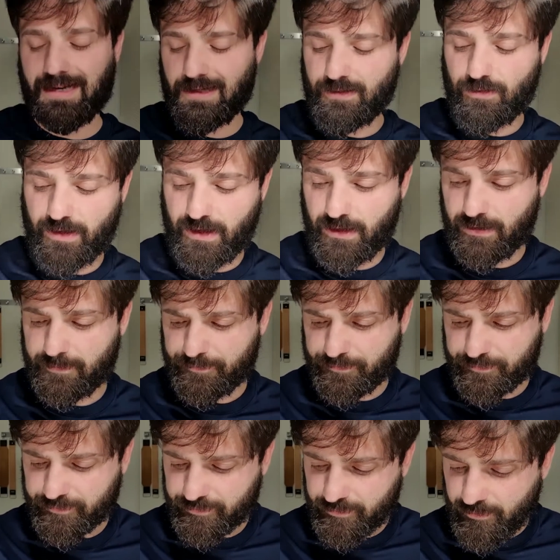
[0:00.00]
underrated
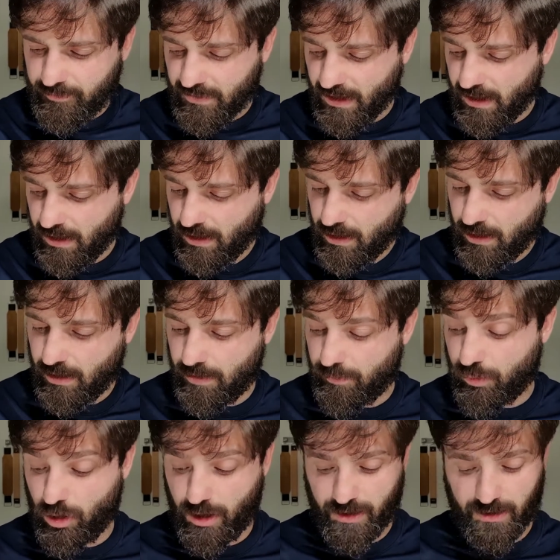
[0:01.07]

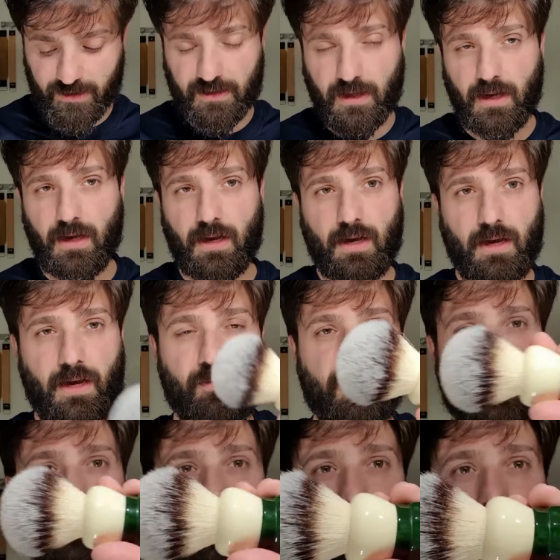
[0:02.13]
product. I'm
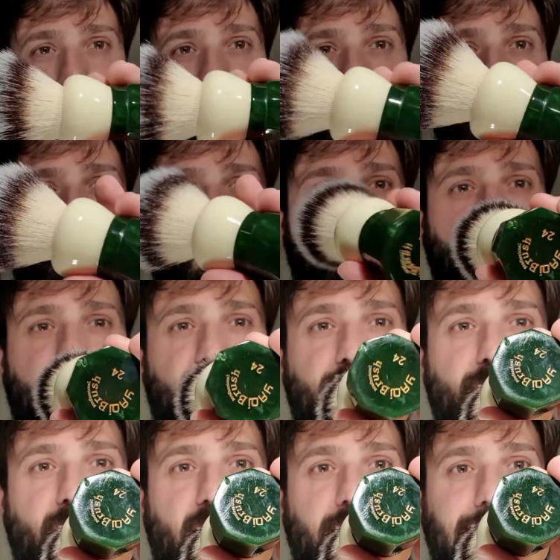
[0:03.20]
gonna lather with
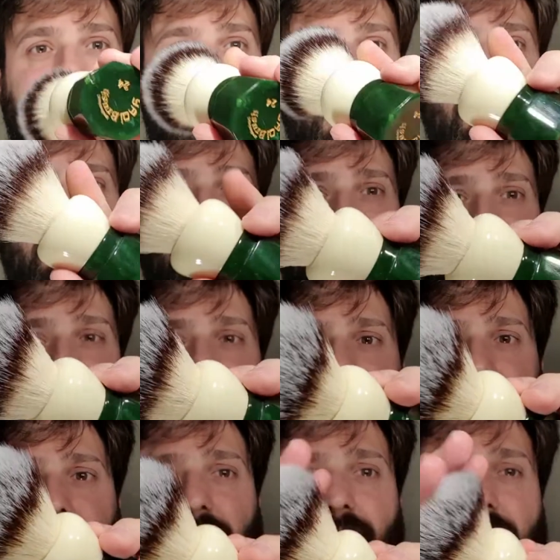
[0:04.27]
my Yaki synthetic.